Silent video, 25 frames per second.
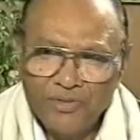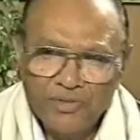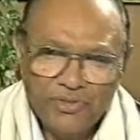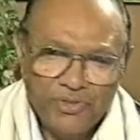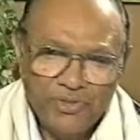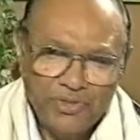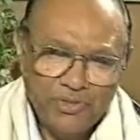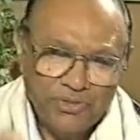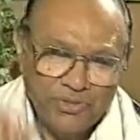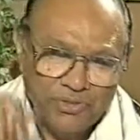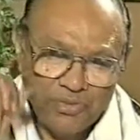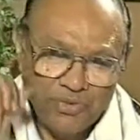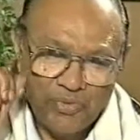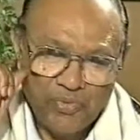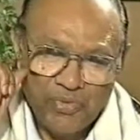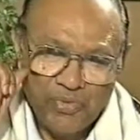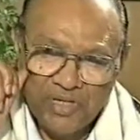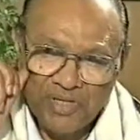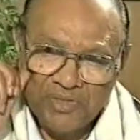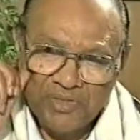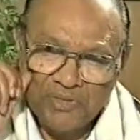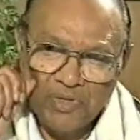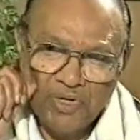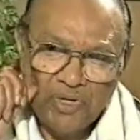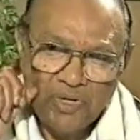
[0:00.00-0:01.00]
Well, I don't think so,
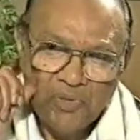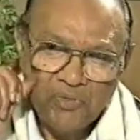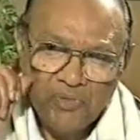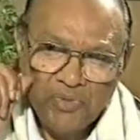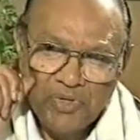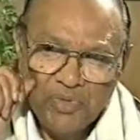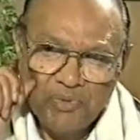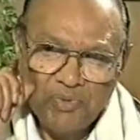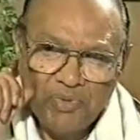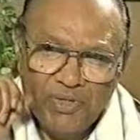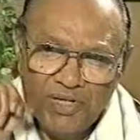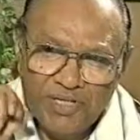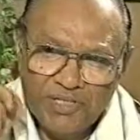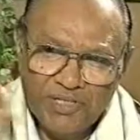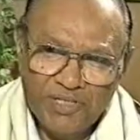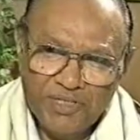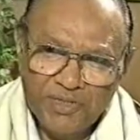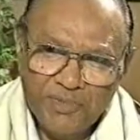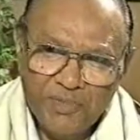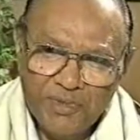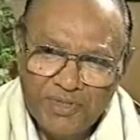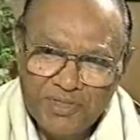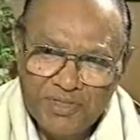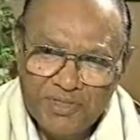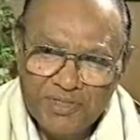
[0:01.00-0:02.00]
because people
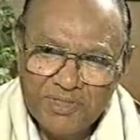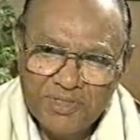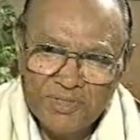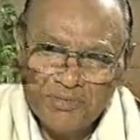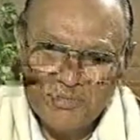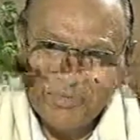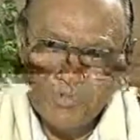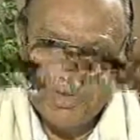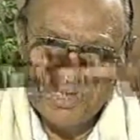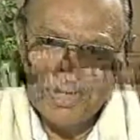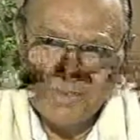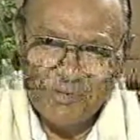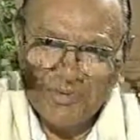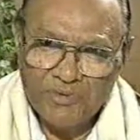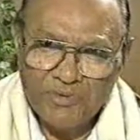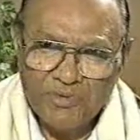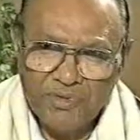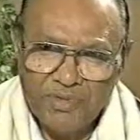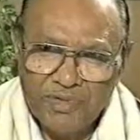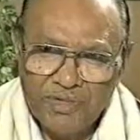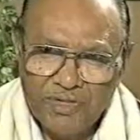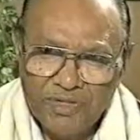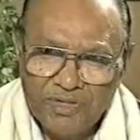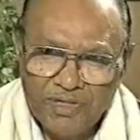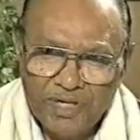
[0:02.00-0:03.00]
assessment, you see, whatever
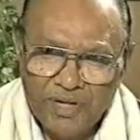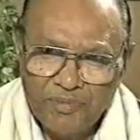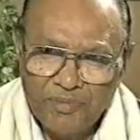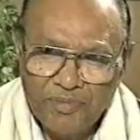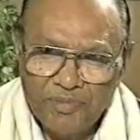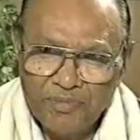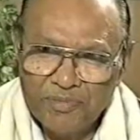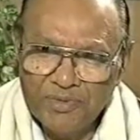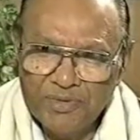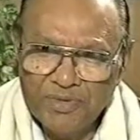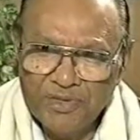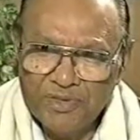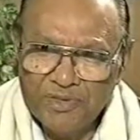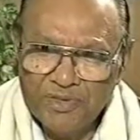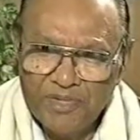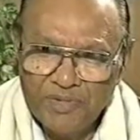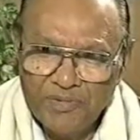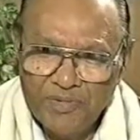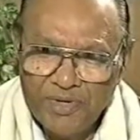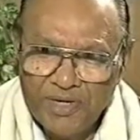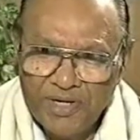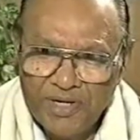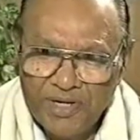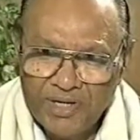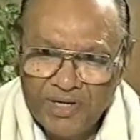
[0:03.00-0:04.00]
going on happened because
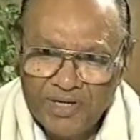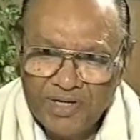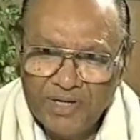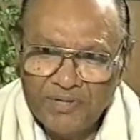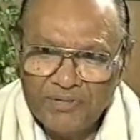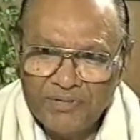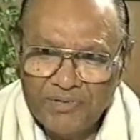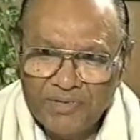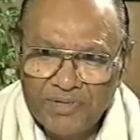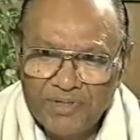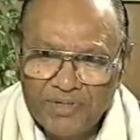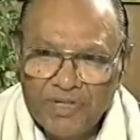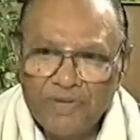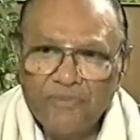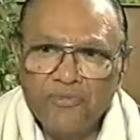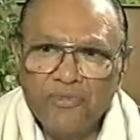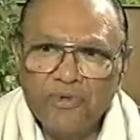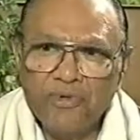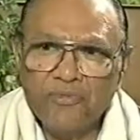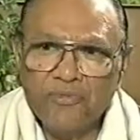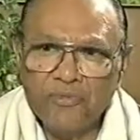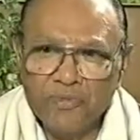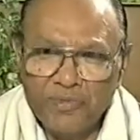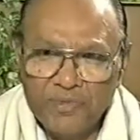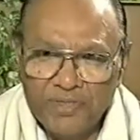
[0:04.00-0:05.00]
they may not have
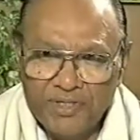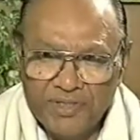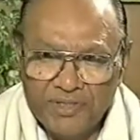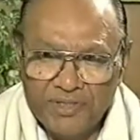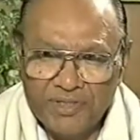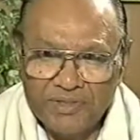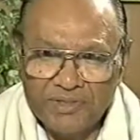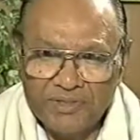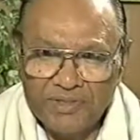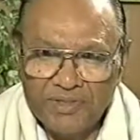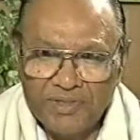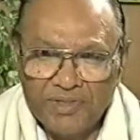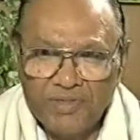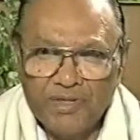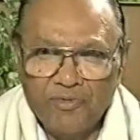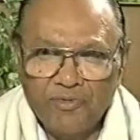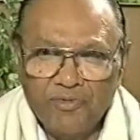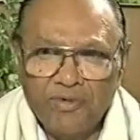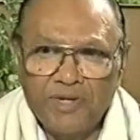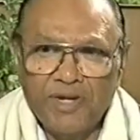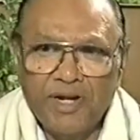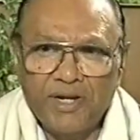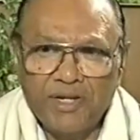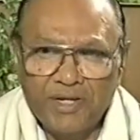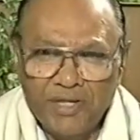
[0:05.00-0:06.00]
enough information,
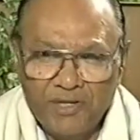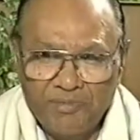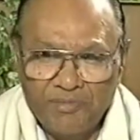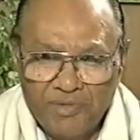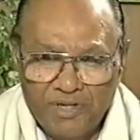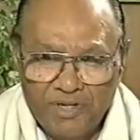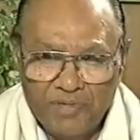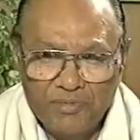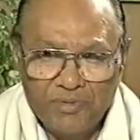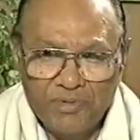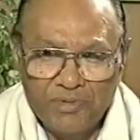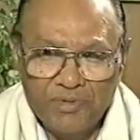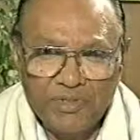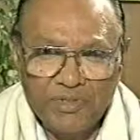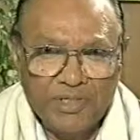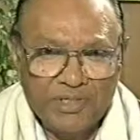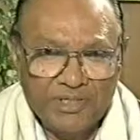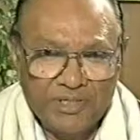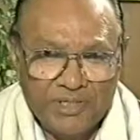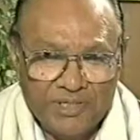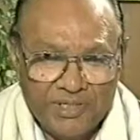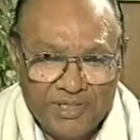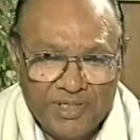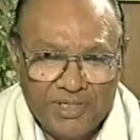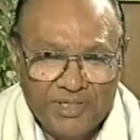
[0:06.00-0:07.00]
enough data available to
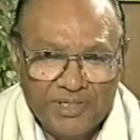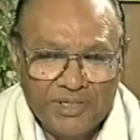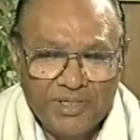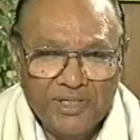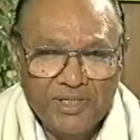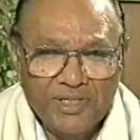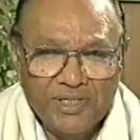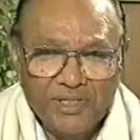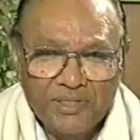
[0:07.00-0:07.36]
them.